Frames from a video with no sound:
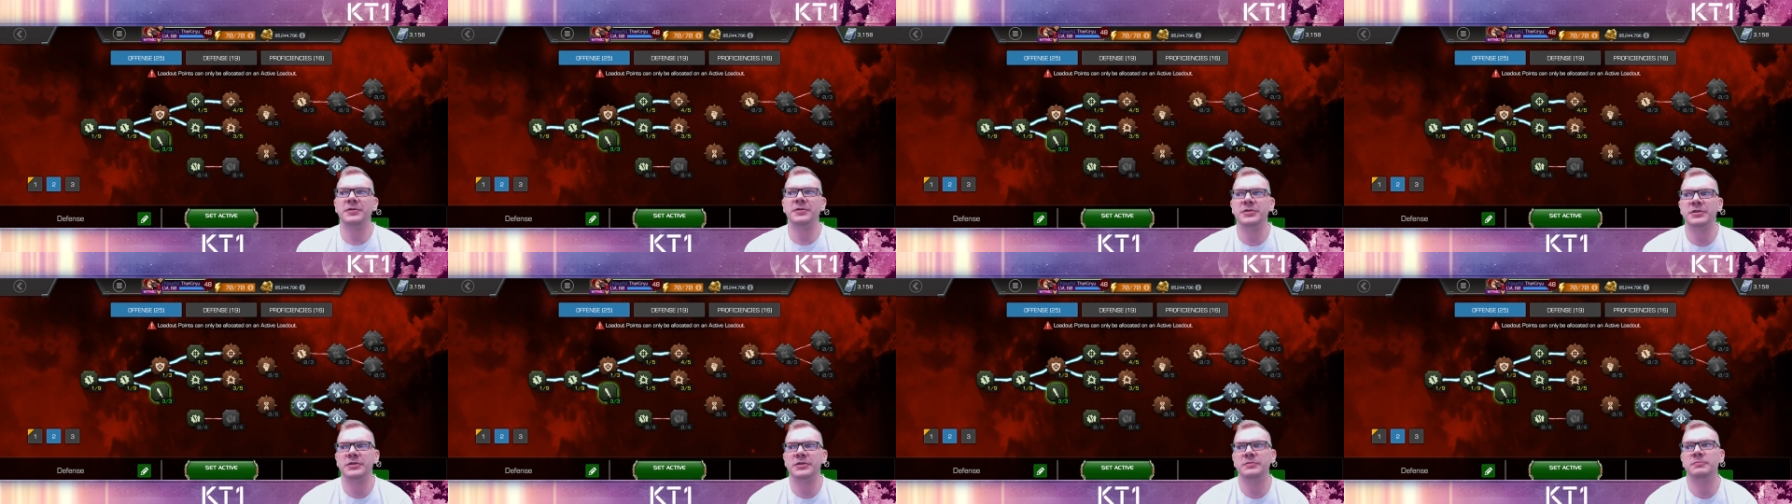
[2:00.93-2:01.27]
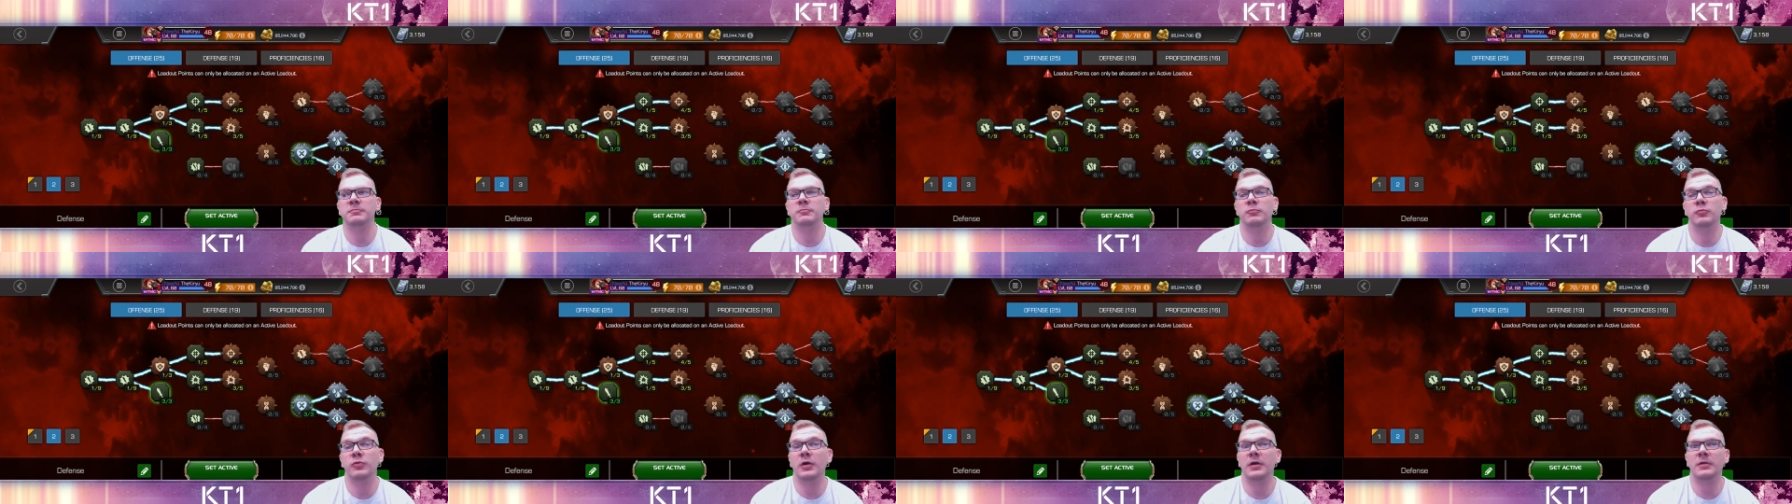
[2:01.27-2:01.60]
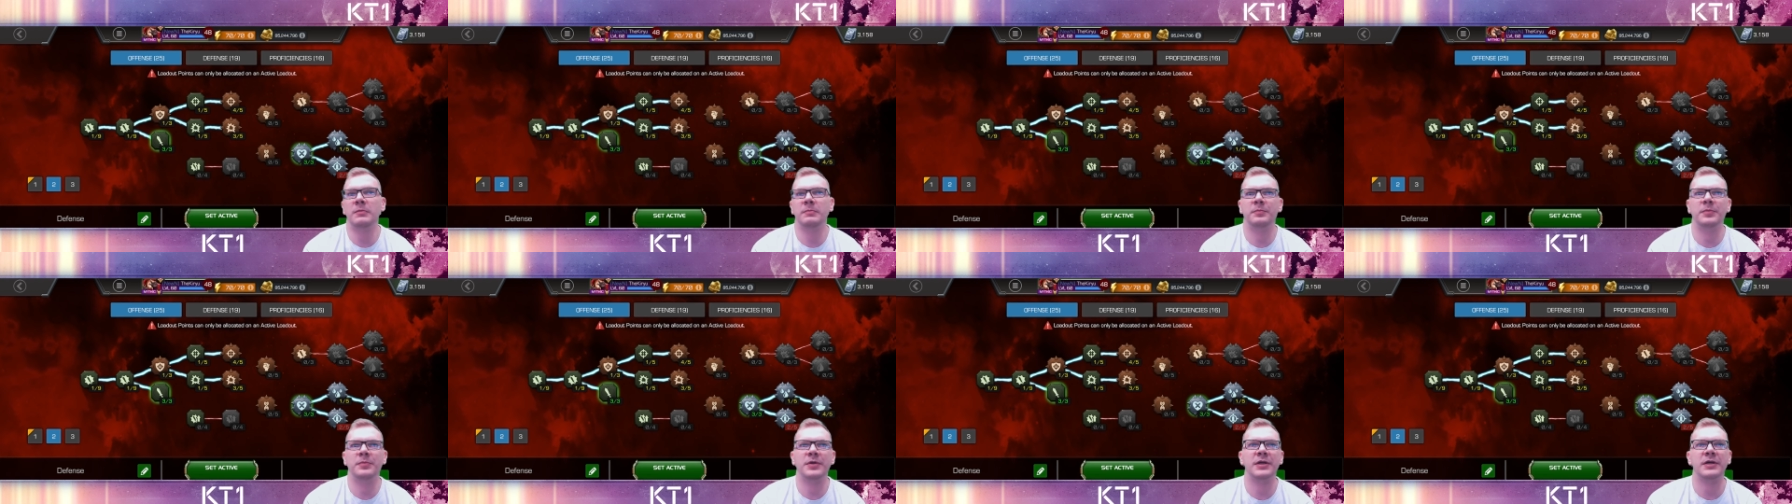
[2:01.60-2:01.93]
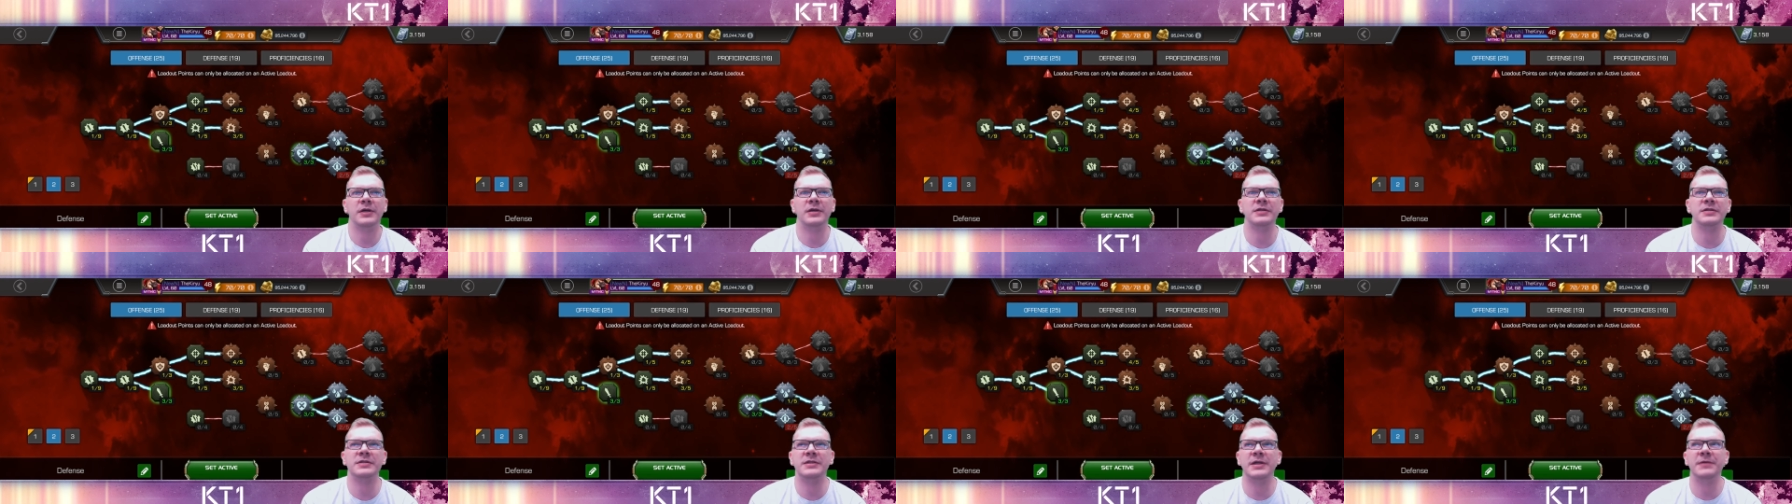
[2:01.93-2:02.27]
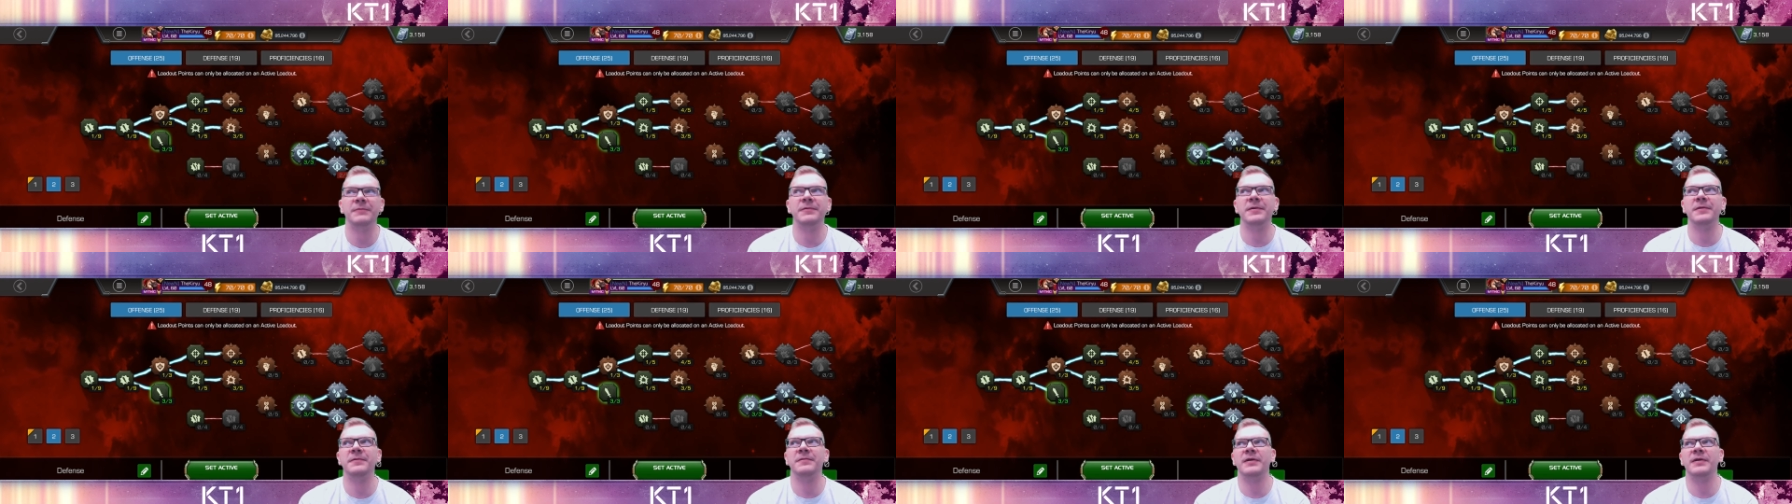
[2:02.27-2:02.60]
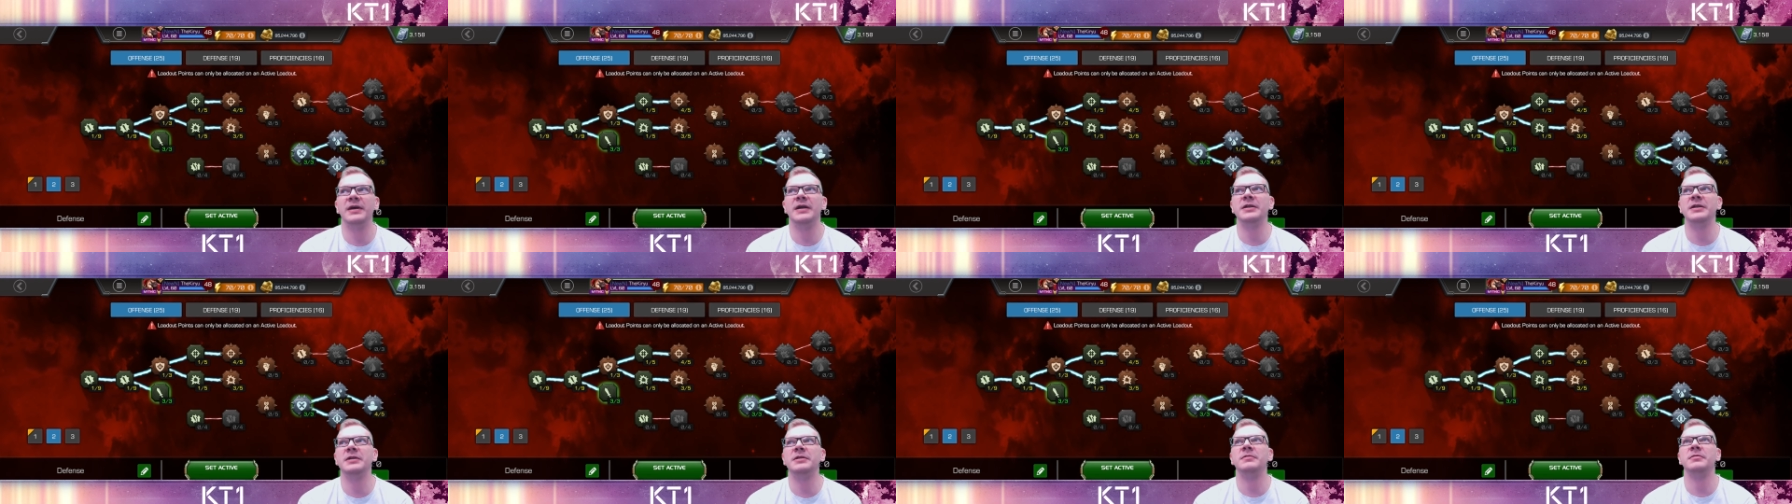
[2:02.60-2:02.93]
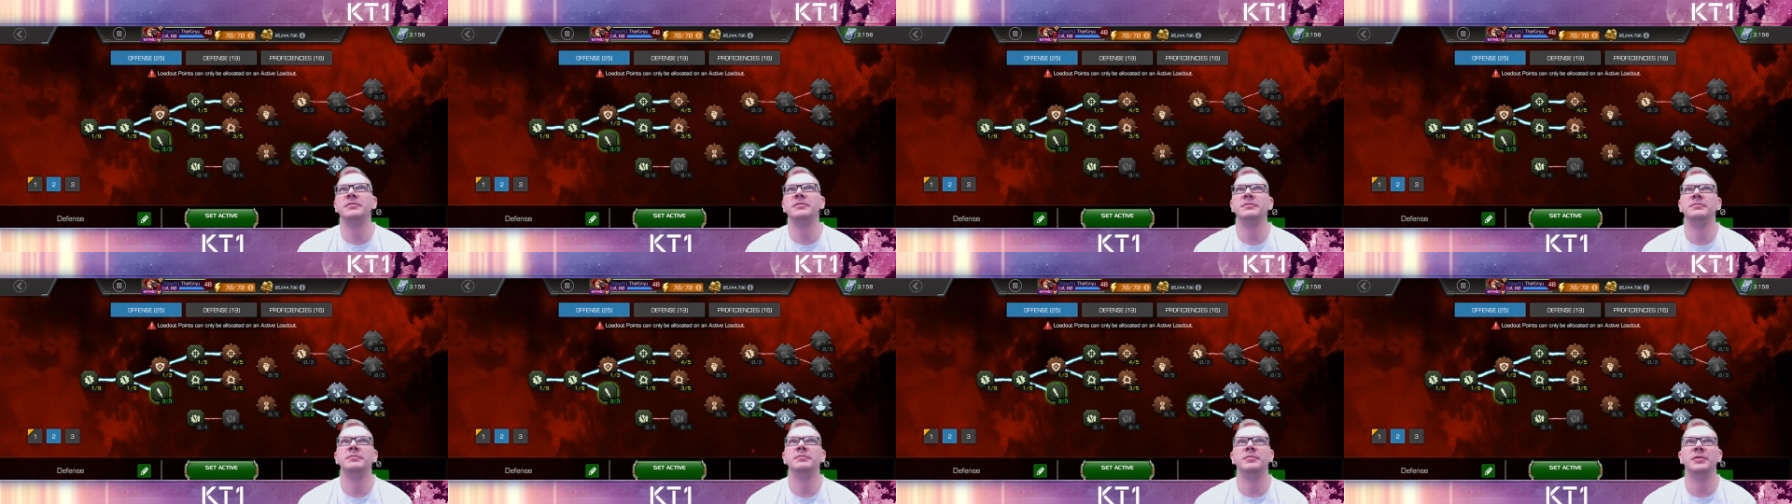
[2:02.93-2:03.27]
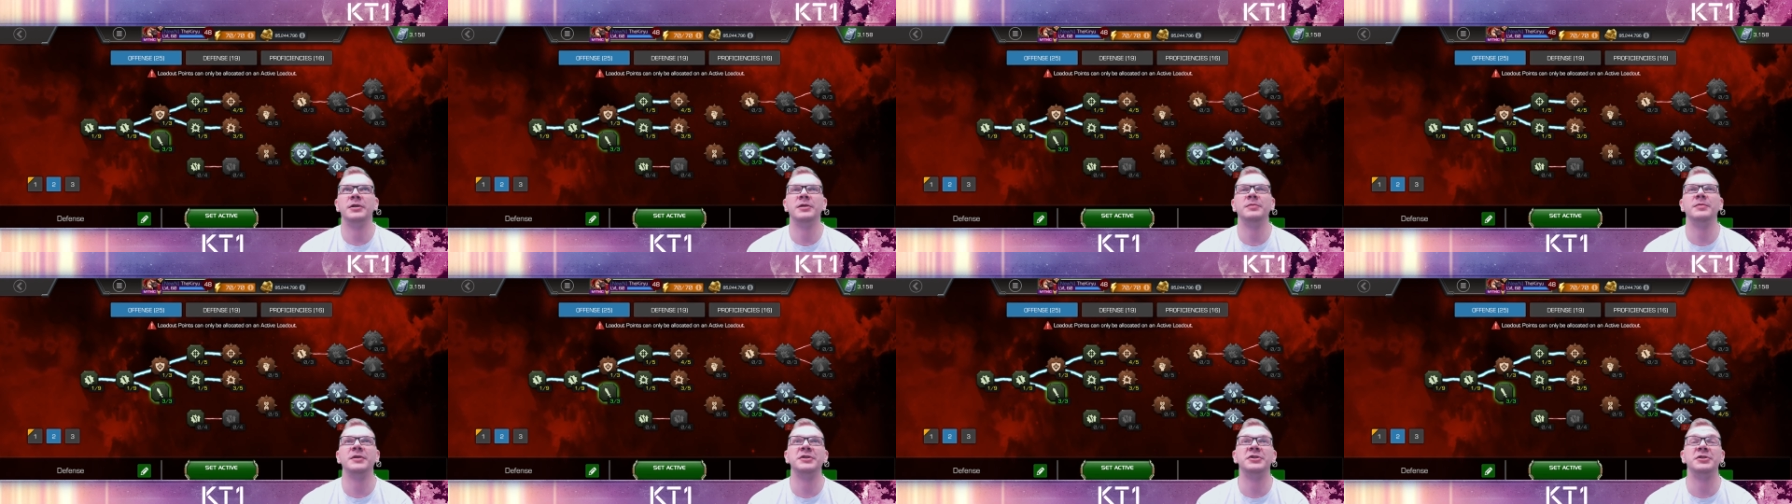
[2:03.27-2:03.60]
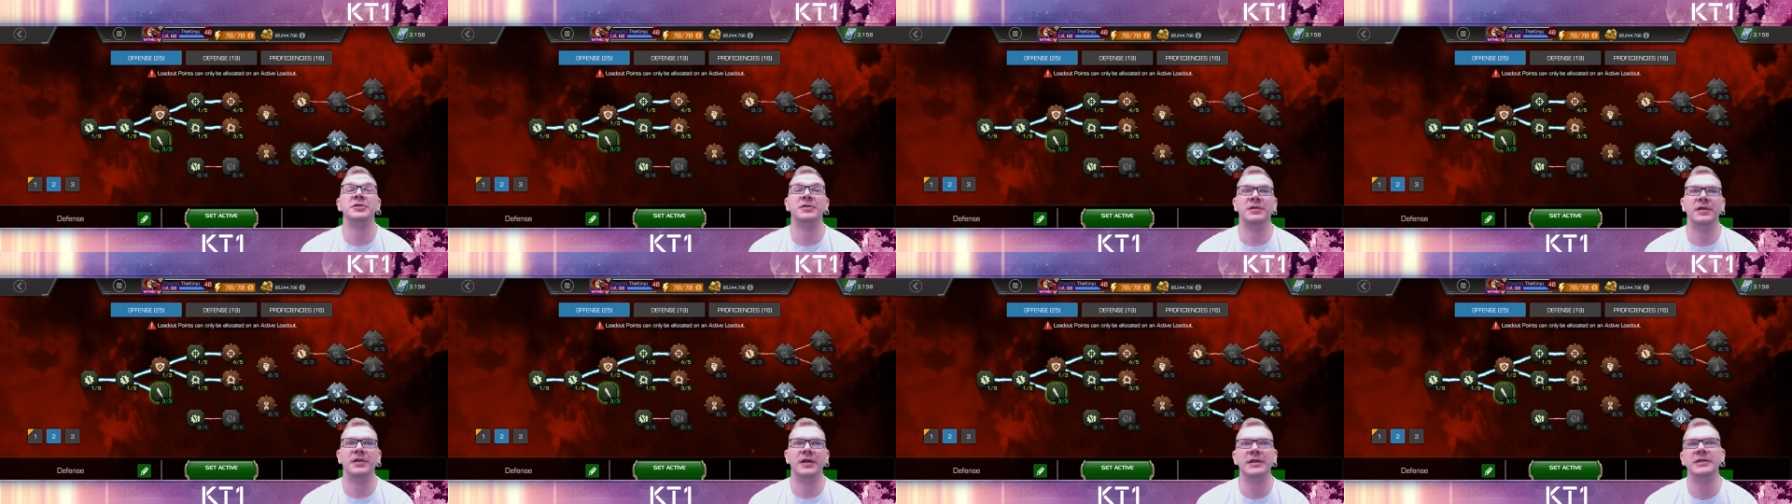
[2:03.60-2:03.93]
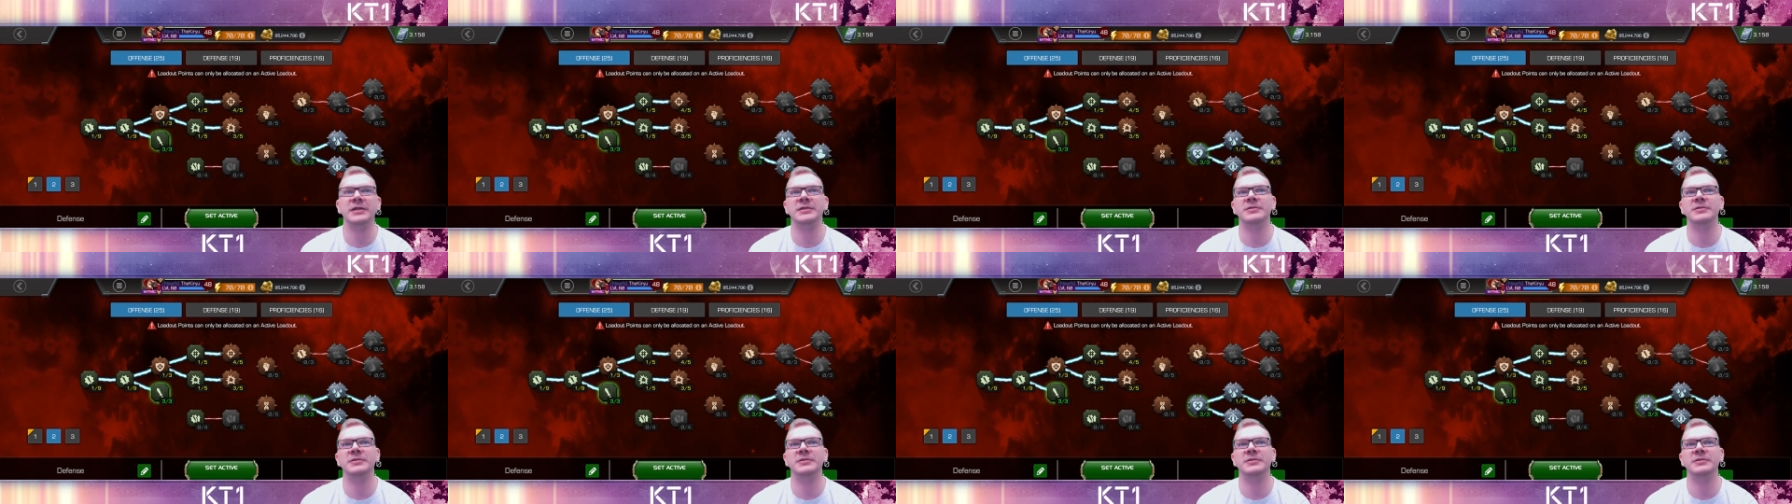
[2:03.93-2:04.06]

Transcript: is, well, because every fight pretty much in alliance